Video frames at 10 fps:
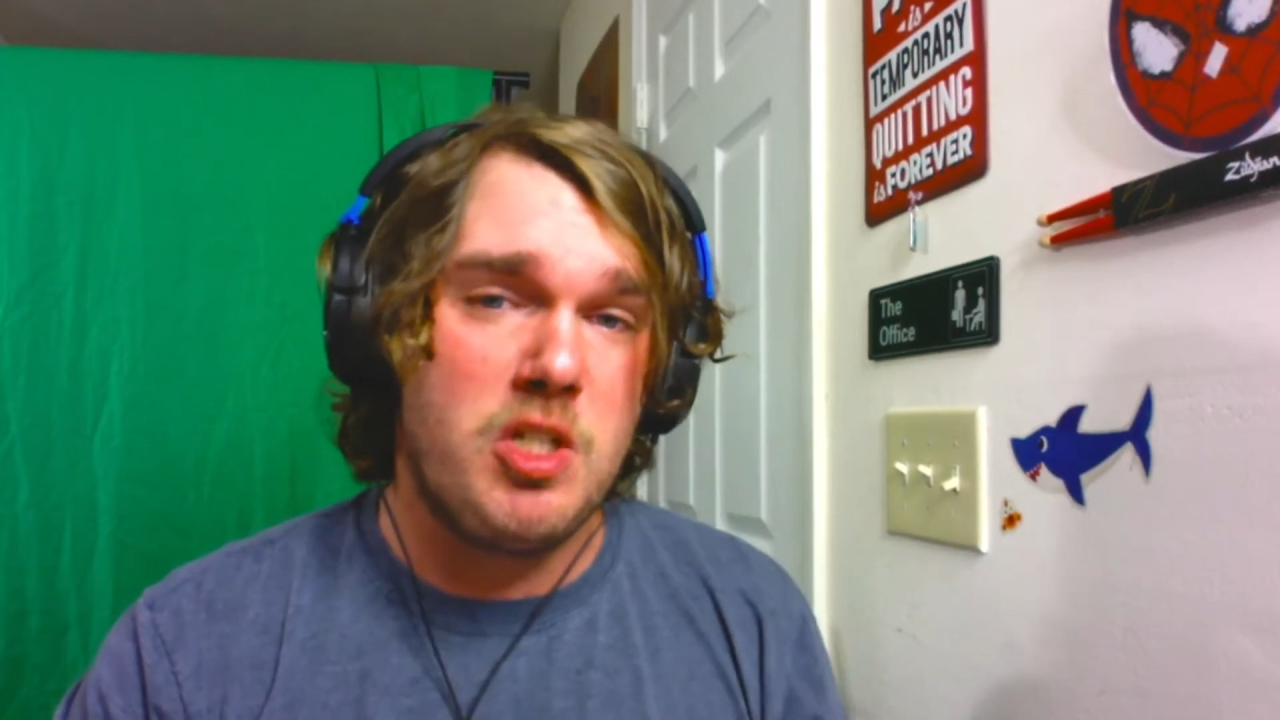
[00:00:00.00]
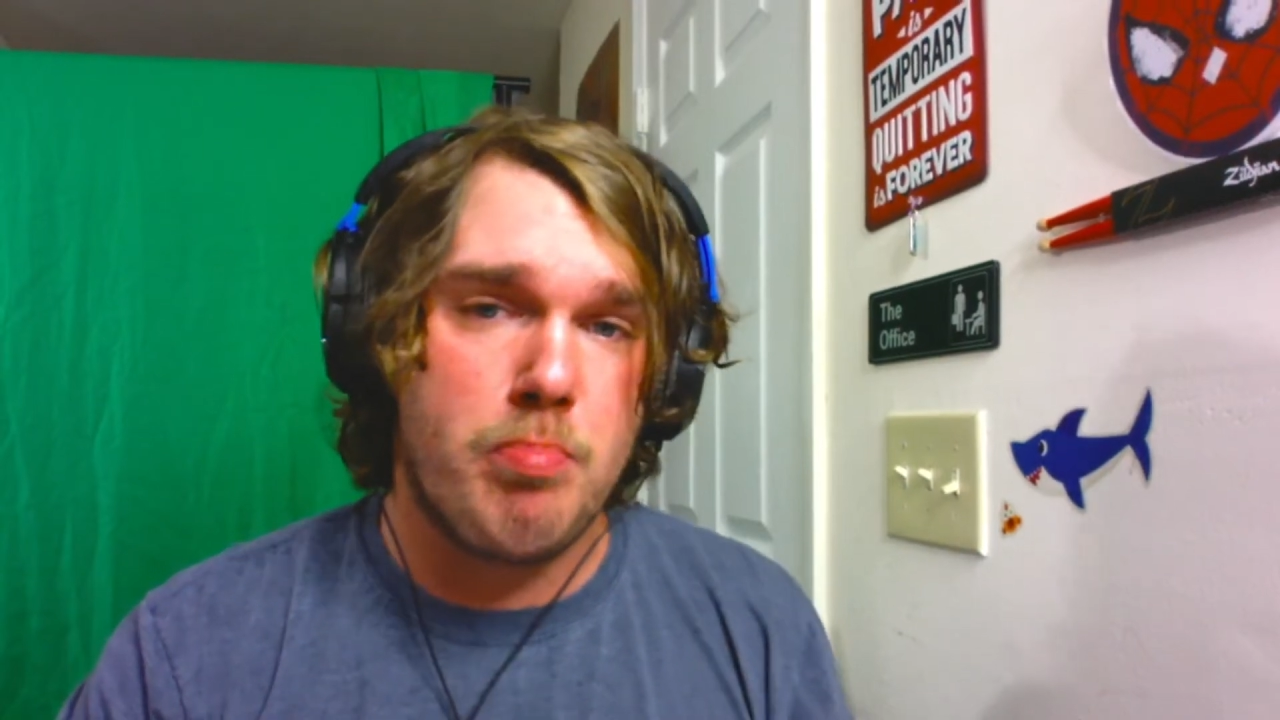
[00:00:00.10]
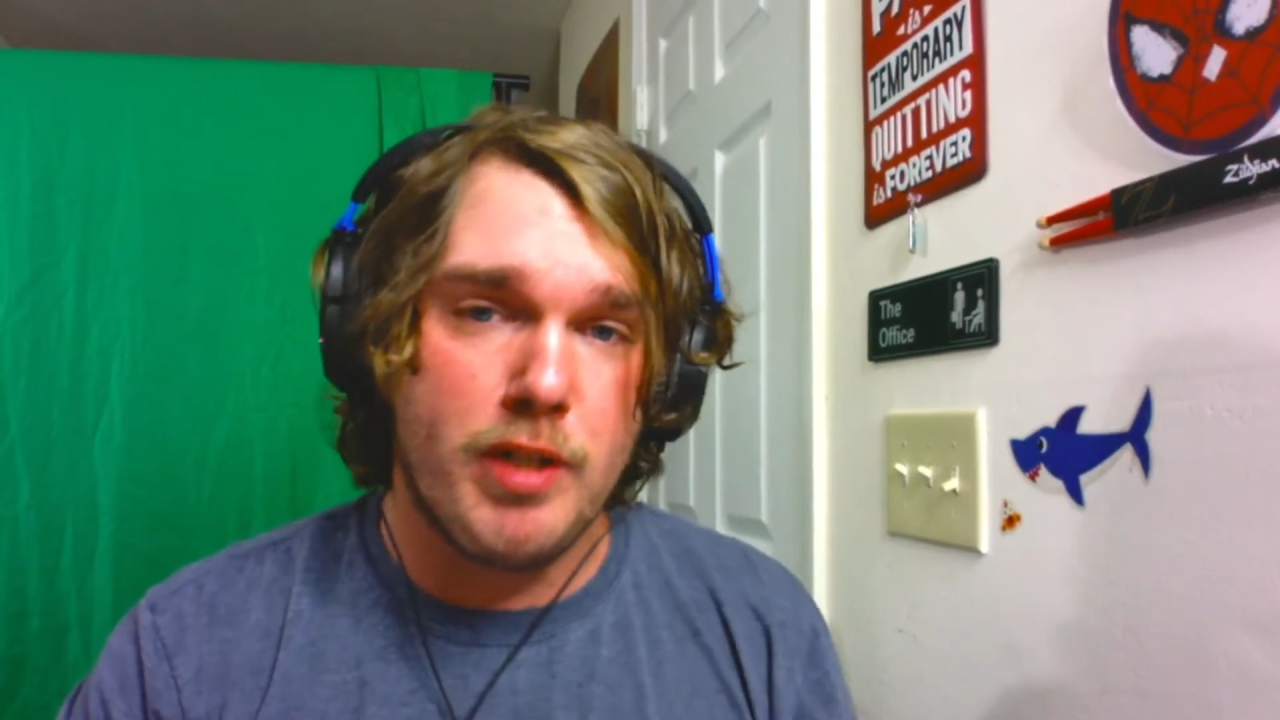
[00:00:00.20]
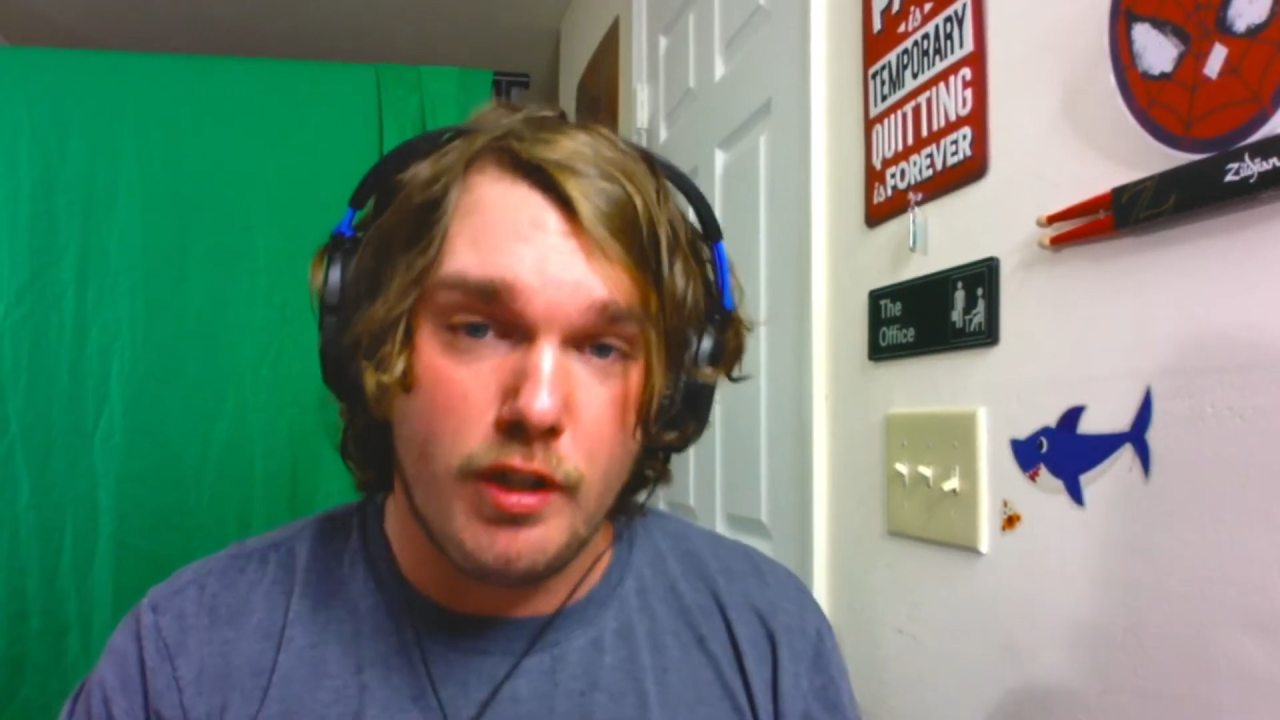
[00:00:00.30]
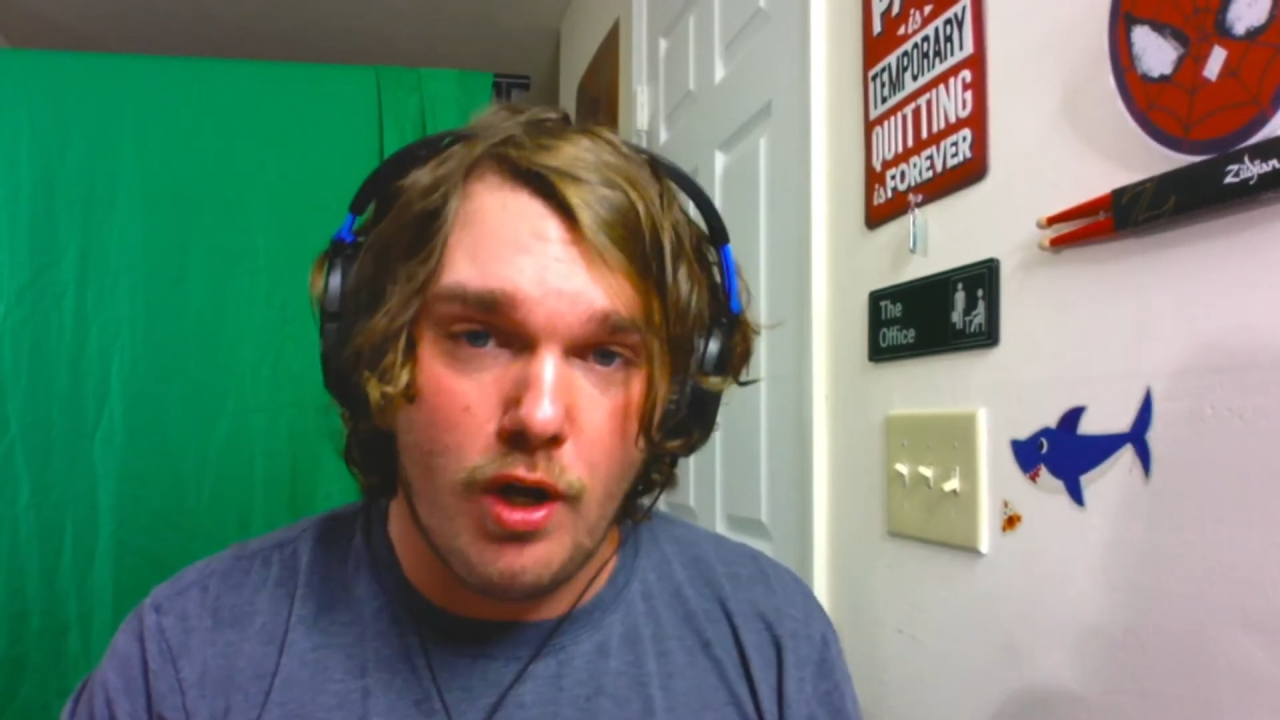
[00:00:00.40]

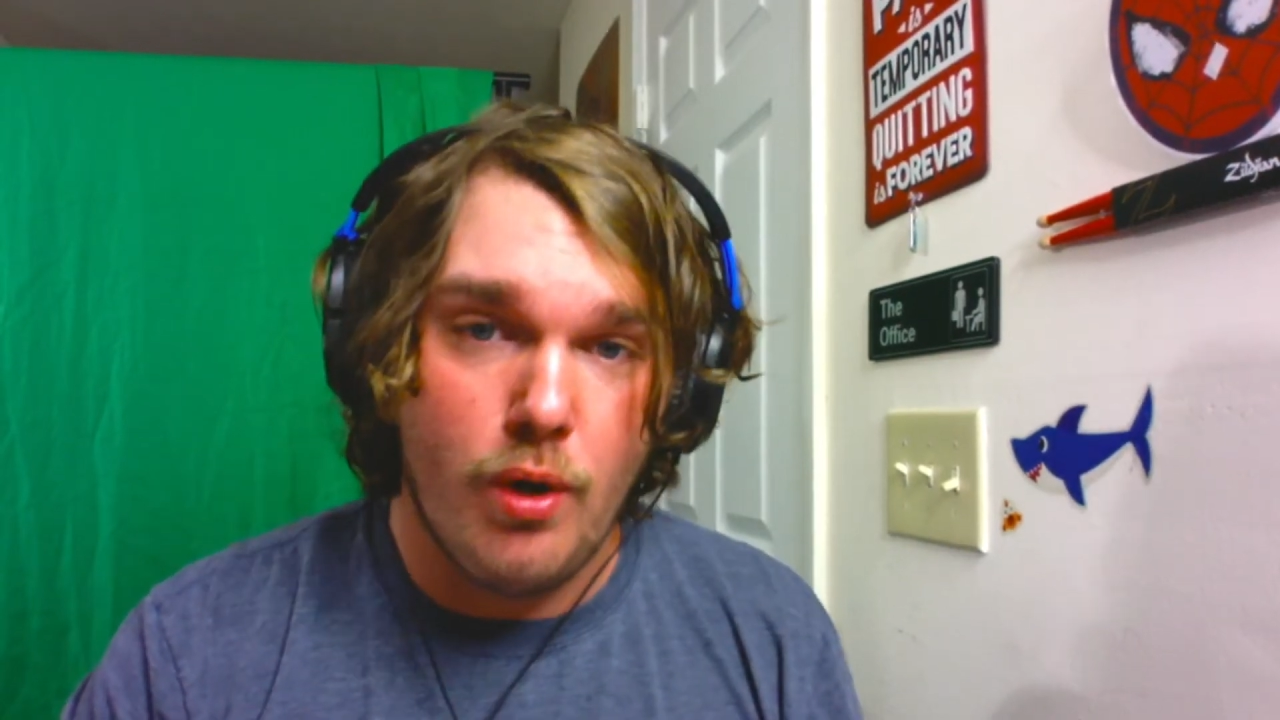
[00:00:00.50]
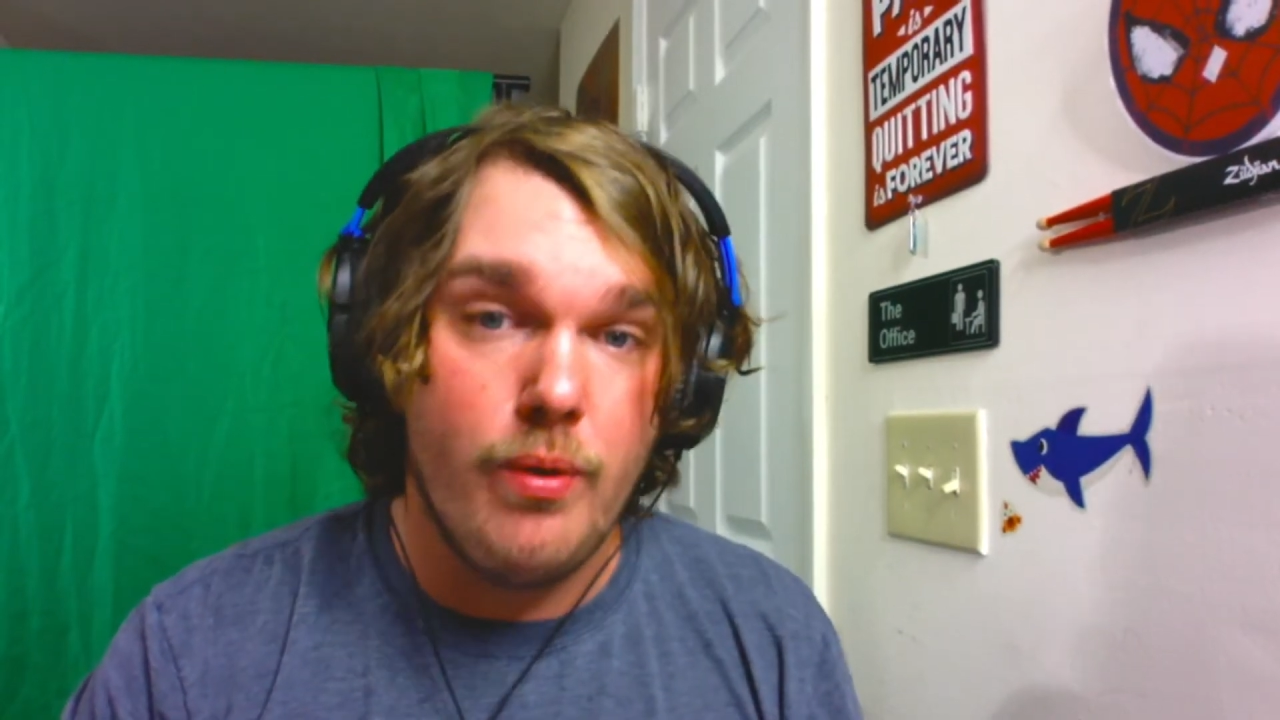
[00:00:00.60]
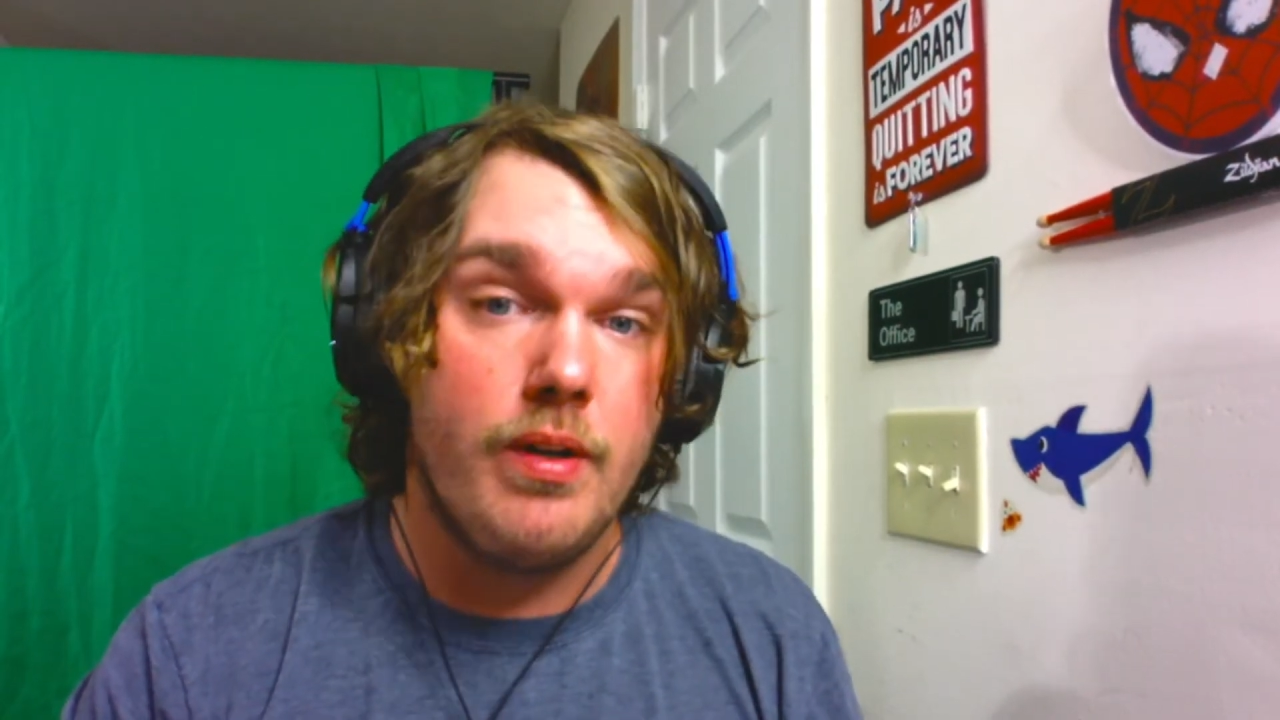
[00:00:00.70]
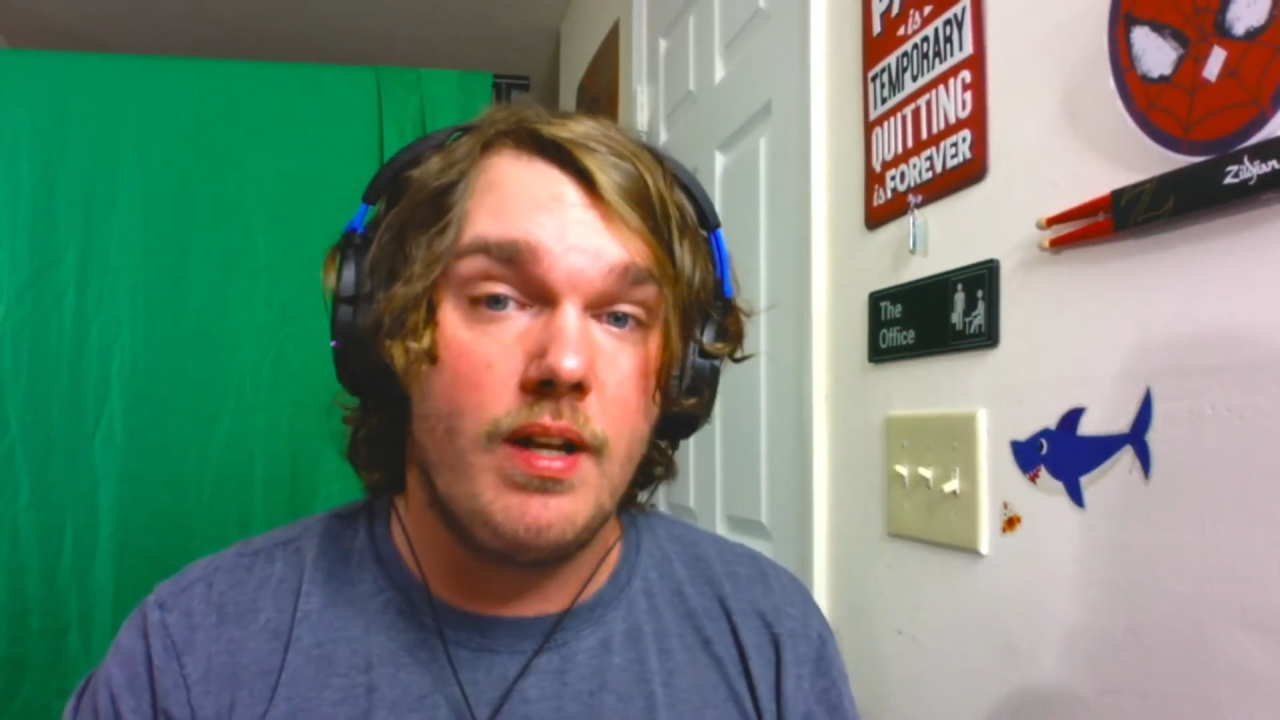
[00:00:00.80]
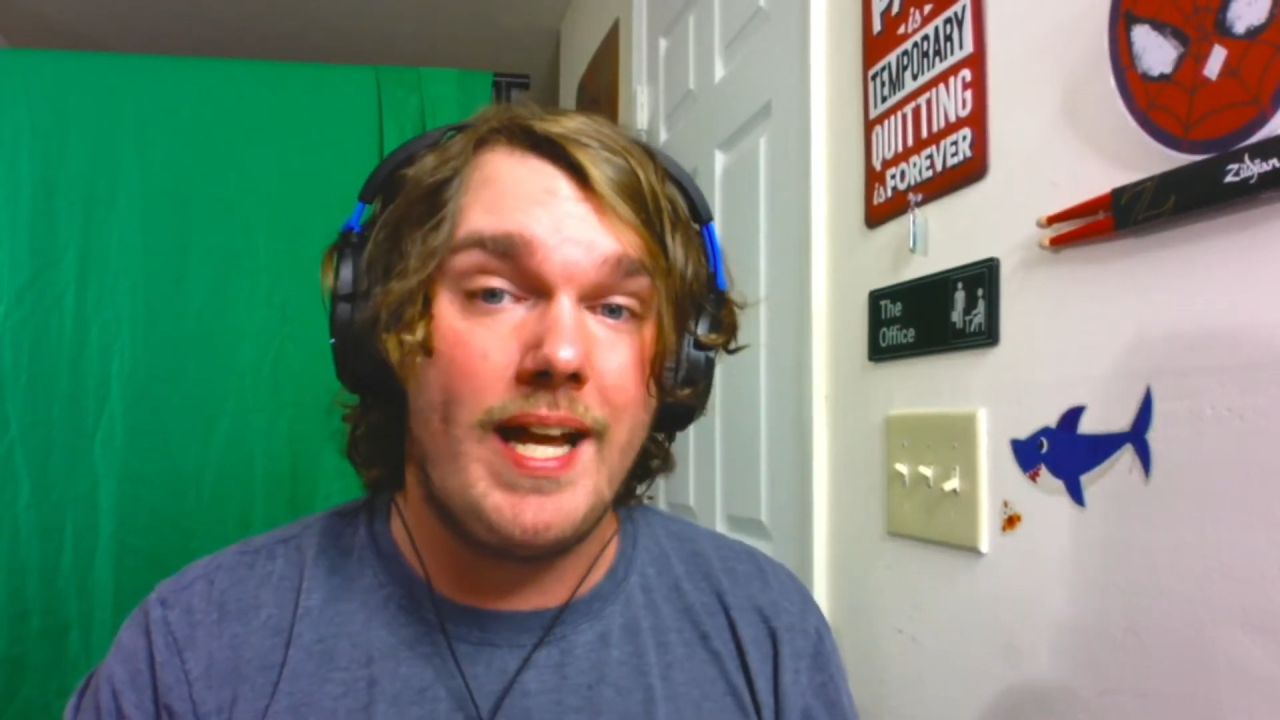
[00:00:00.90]
below,